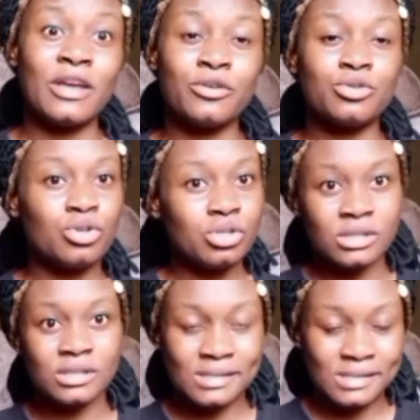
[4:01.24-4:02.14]
that you
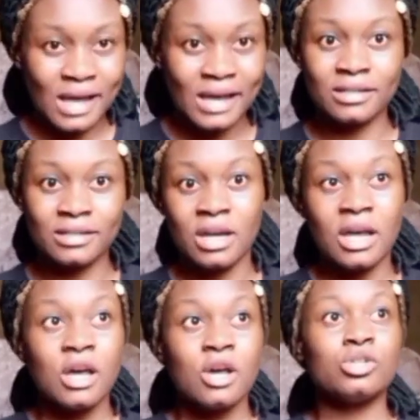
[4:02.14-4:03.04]
just decide
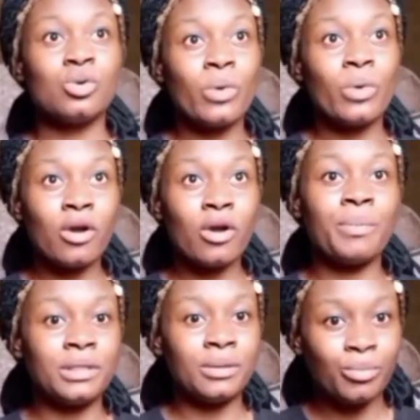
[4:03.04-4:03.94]
to wake
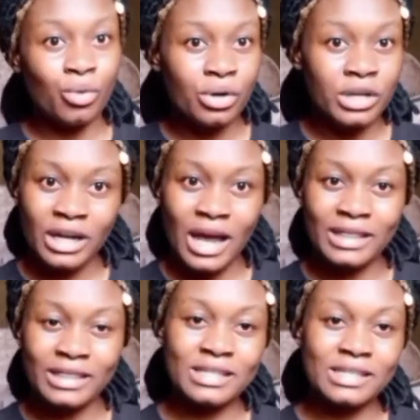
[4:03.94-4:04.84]
up in the morning
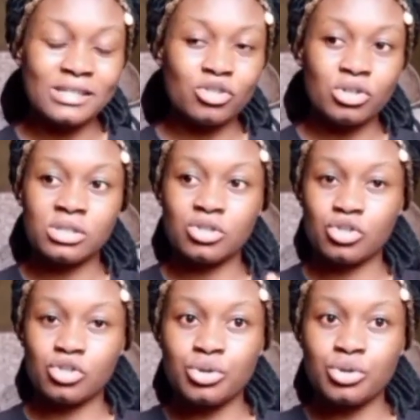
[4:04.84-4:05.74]
and then just
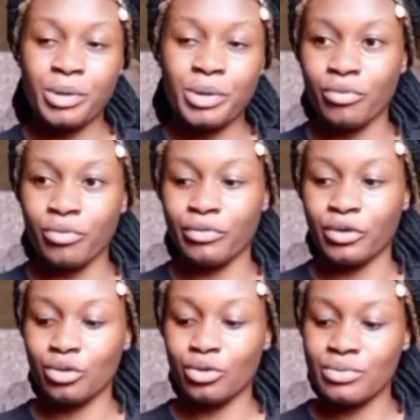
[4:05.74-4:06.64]
shoot people
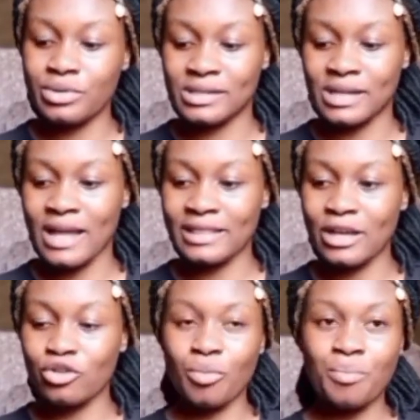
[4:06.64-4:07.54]
for no reason, and
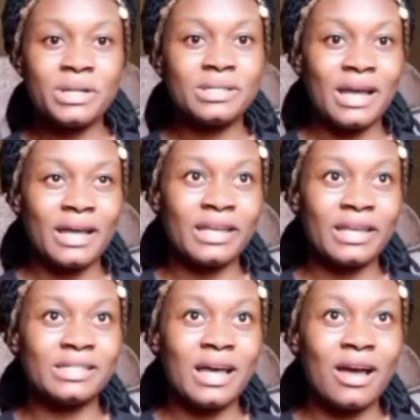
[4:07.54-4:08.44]
then your main
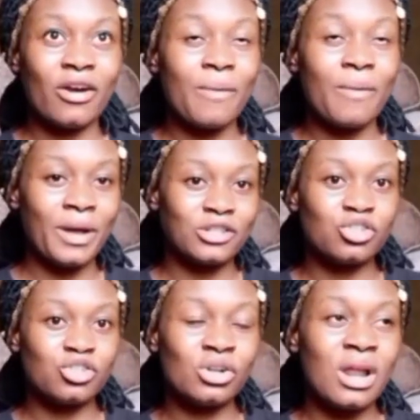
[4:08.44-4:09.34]
targets are a
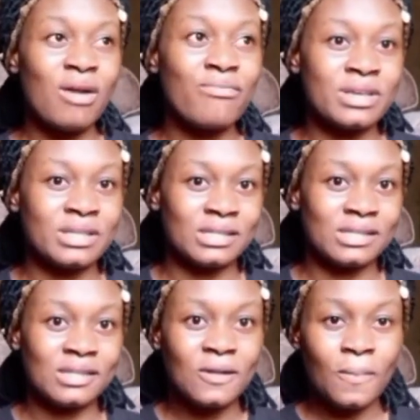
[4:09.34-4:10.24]
particular race.